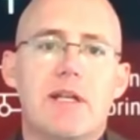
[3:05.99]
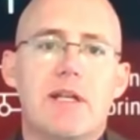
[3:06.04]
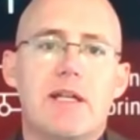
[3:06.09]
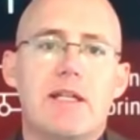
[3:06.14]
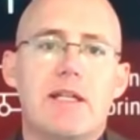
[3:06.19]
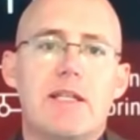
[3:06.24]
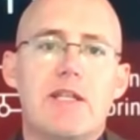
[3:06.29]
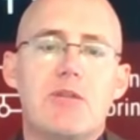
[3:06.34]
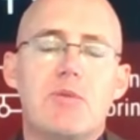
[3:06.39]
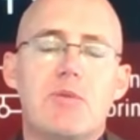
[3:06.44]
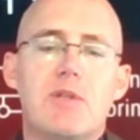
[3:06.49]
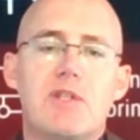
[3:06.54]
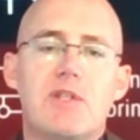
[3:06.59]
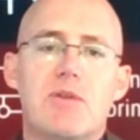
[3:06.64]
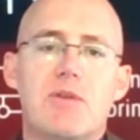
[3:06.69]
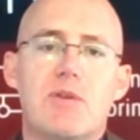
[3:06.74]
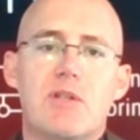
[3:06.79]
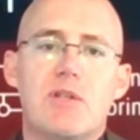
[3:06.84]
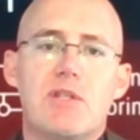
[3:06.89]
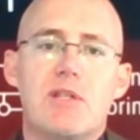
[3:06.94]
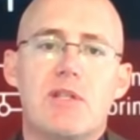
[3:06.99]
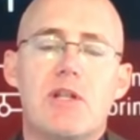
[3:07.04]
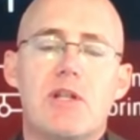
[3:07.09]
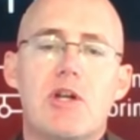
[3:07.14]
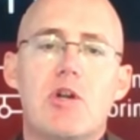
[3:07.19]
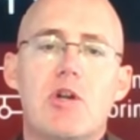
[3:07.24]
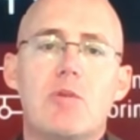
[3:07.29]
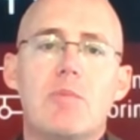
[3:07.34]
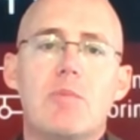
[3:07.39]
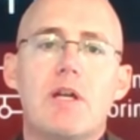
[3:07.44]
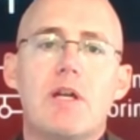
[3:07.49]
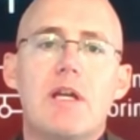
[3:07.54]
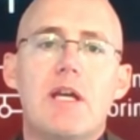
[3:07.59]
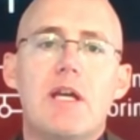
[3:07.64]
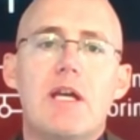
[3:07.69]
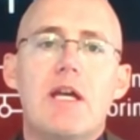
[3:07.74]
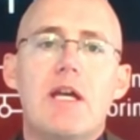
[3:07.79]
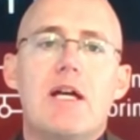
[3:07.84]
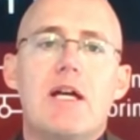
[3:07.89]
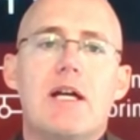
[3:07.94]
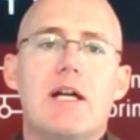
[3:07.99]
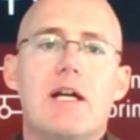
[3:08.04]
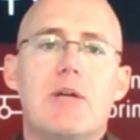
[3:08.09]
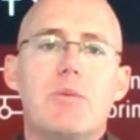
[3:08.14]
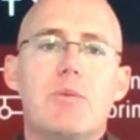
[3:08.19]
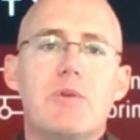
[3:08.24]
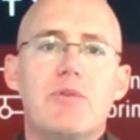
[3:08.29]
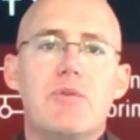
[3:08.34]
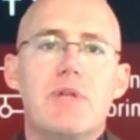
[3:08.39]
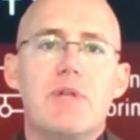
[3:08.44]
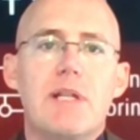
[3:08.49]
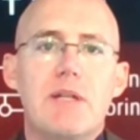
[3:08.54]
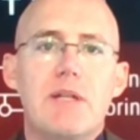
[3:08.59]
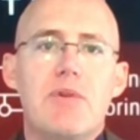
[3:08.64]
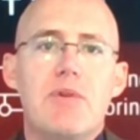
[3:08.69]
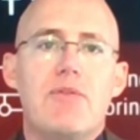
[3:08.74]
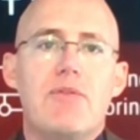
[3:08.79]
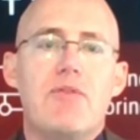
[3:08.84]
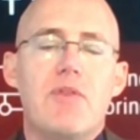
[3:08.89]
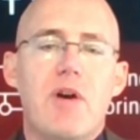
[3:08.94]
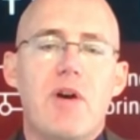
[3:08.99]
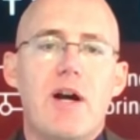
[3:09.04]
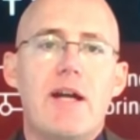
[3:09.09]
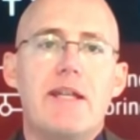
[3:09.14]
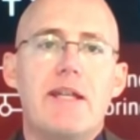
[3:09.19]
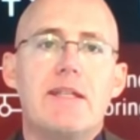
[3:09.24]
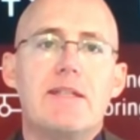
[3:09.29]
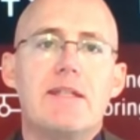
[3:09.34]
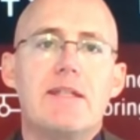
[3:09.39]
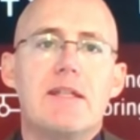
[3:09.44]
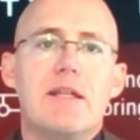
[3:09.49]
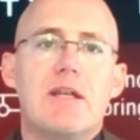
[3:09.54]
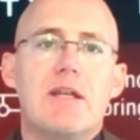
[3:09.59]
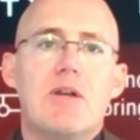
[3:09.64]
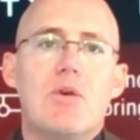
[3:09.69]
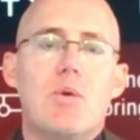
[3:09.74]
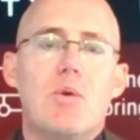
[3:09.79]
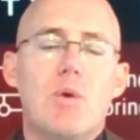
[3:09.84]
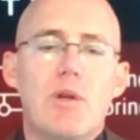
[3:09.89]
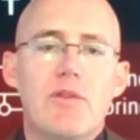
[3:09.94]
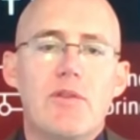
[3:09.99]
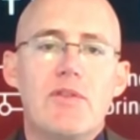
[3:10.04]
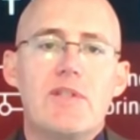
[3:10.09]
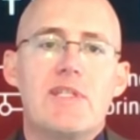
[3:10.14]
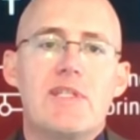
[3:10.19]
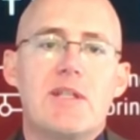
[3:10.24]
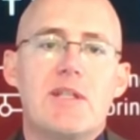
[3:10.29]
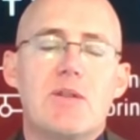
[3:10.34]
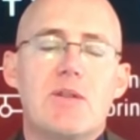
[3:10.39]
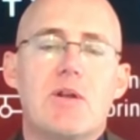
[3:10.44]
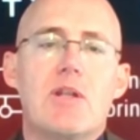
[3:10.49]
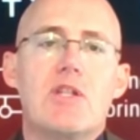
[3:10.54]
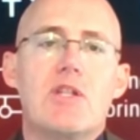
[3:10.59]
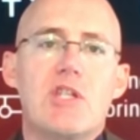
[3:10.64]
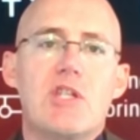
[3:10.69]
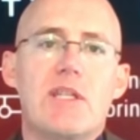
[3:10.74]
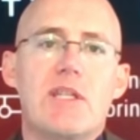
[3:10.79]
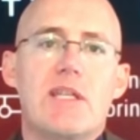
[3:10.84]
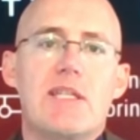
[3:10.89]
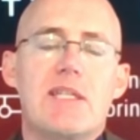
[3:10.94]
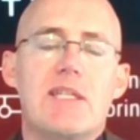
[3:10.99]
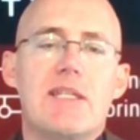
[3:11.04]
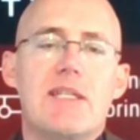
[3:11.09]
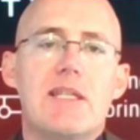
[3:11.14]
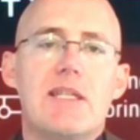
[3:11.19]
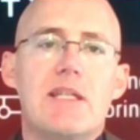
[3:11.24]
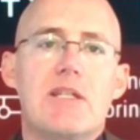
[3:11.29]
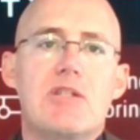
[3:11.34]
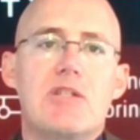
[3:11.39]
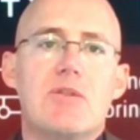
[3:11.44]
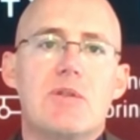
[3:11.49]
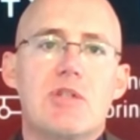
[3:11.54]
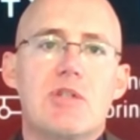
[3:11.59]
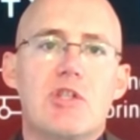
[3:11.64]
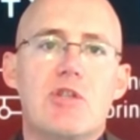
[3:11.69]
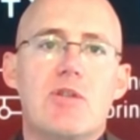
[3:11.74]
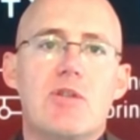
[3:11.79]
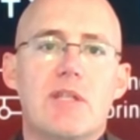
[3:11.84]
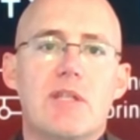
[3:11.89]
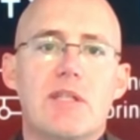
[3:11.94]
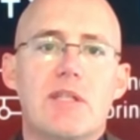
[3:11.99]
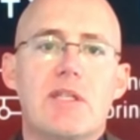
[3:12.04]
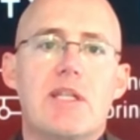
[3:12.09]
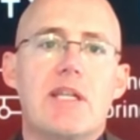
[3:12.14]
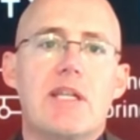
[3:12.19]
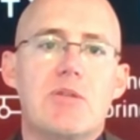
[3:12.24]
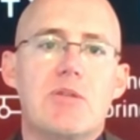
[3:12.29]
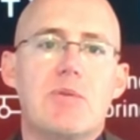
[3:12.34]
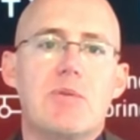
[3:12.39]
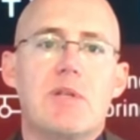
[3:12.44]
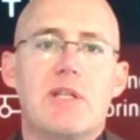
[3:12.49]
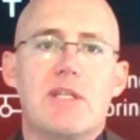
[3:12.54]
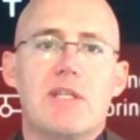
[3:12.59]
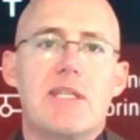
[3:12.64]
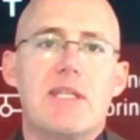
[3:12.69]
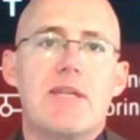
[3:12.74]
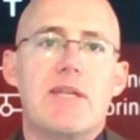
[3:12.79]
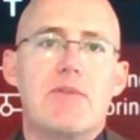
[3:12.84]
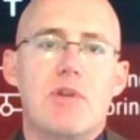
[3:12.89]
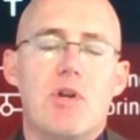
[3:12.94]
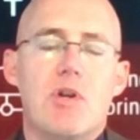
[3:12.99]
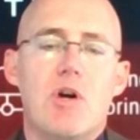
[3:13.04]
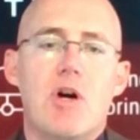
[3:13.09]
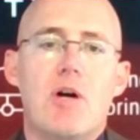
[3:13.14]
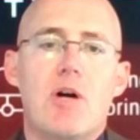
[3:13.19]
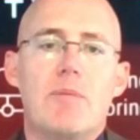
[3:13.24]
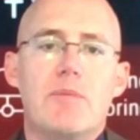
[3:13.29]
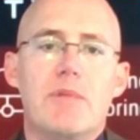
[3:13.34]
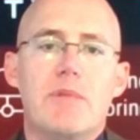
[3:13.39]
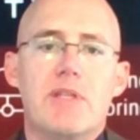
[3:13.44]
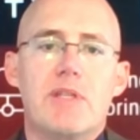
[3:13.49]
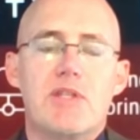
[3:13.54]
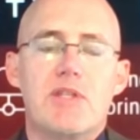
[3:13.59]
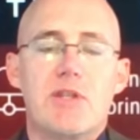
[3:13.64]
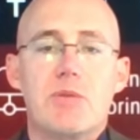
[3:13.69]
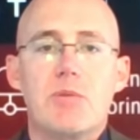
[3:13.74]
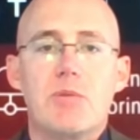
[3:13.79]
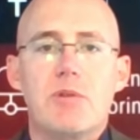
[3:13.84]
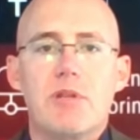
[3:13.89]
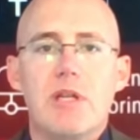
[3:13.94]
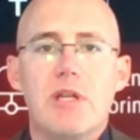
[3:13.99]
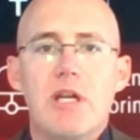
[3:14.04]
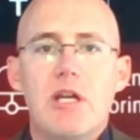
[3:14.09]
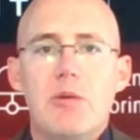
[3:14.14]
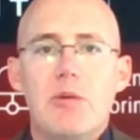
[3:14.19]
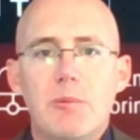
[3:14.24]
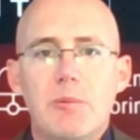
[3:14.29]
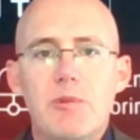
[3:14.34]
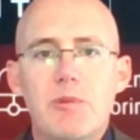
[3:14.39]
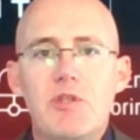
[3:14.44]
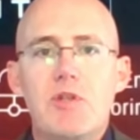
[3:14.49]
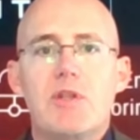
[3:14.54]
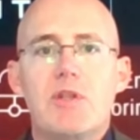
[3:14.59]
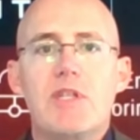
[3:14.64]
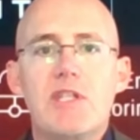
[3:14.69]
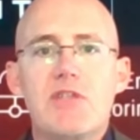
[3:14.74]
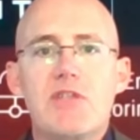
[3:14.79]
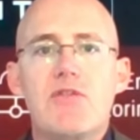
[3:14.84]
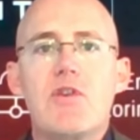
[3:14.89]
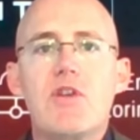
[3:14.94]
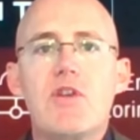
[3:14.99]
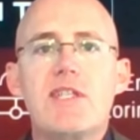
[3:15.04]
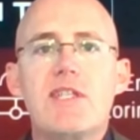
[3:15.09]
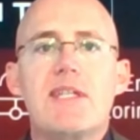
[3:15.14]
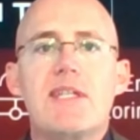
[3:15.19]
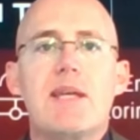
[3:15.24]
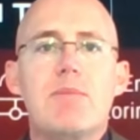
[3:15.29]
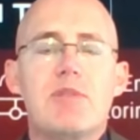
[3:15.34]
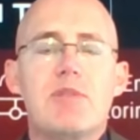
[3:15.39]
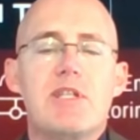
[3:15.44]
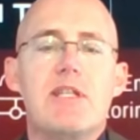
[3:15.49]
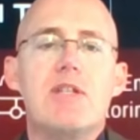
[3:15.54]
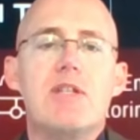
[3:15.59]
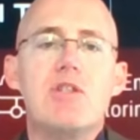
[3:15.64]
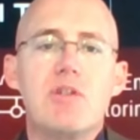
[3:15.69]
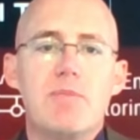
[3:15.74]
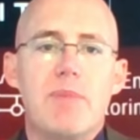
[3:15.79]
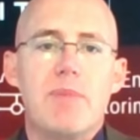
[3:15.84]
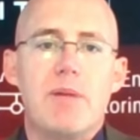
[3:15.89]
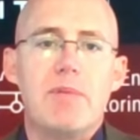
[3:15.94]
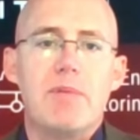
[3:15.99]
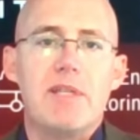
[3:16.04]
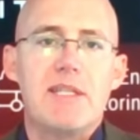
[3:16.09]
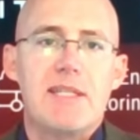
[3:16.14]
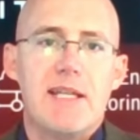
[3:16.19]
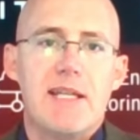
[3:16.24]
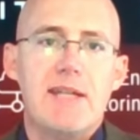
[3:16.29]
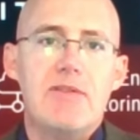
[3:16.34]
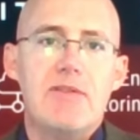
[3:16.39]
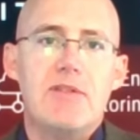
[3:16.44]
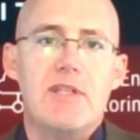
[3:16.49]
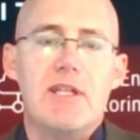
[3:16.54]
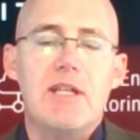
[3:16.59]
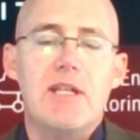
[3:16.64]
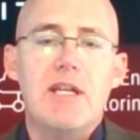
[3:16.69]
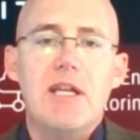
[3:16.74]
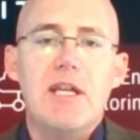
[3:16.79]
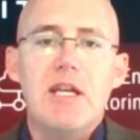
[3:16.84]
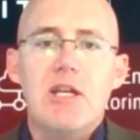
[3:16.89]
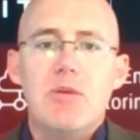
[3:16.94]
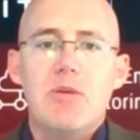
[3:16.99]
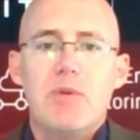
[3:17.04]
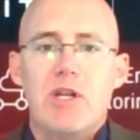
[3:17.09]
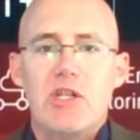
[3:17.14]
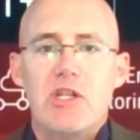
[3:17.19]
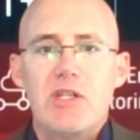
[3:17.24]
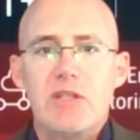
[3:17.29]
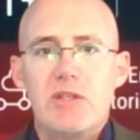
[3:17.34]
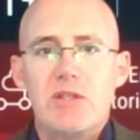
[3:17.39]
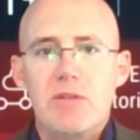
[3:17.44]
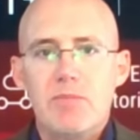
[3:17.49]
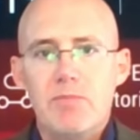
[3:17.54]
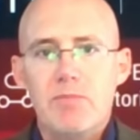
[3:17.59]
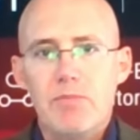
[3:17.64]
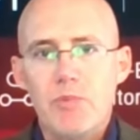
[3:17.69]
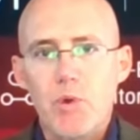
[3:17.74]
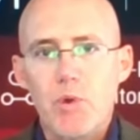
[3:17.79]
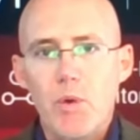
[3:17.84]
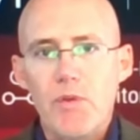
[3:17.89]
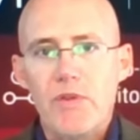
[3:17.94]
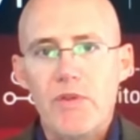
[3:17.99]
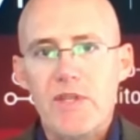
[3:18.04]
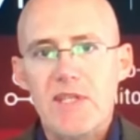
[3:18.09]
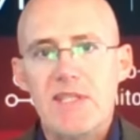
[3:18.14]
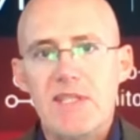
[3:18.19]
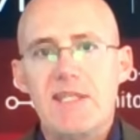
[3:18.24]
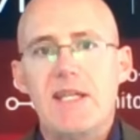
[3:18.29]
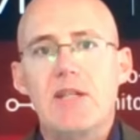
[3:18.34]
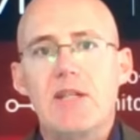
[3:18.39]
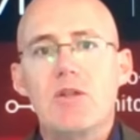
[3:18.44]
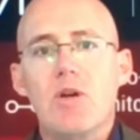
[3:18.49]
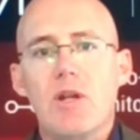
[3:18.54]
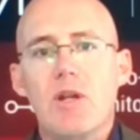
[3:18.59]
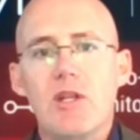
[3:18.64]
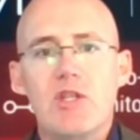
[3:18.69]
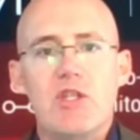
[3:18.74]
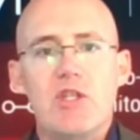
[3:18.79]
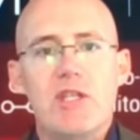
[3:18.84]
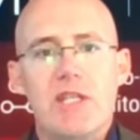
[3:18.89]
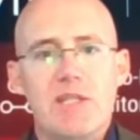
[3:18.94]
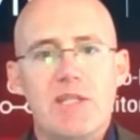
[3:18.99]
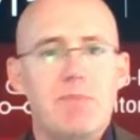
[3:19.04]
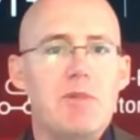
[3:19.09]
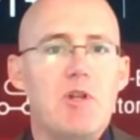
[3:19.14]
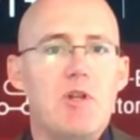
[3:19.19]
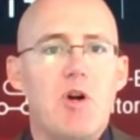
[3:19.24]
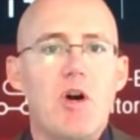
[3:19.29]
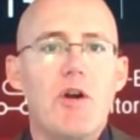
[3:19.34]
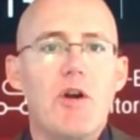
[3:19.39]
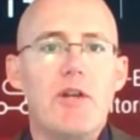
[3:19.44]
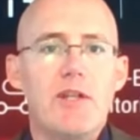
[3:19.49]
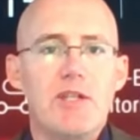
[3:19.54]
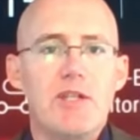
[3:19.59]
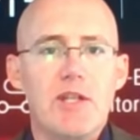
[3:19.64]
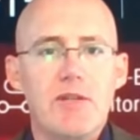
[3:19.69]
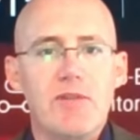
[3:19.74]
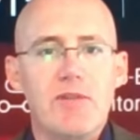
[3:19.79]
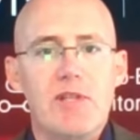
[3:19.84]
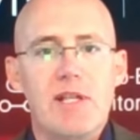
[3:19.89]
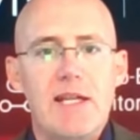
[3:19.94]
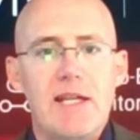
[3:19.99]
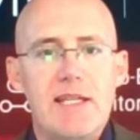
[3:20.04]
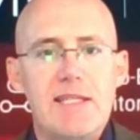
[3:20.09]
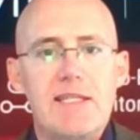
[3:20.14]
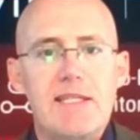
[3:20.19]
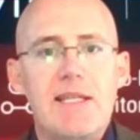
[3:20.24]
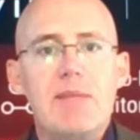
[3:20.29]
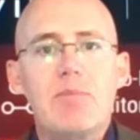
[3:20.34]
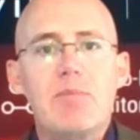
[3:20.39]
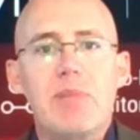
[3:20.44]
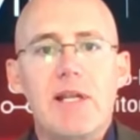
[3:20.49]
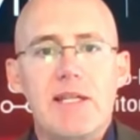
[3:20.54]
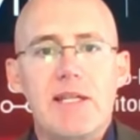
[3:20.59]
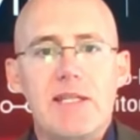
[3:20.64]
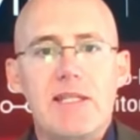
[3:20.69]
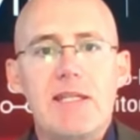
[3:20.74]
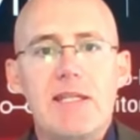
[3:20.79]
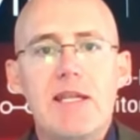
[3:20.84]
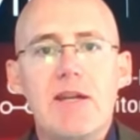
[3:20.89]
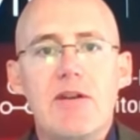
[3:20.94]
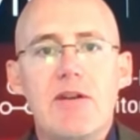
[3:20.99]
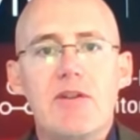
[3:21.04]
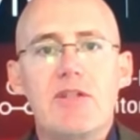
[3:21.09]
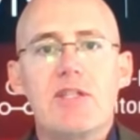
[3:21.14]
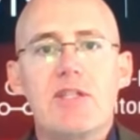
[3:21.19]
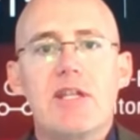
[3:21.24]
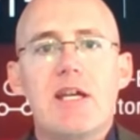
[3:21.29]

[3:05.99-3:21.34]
networks across the globe, we've really refined all of the technology that's needed to ensure that the network is never harmed. And so when we took these first steps into public safety, we actually brought this technology that's been hardened over the last 10 plus years,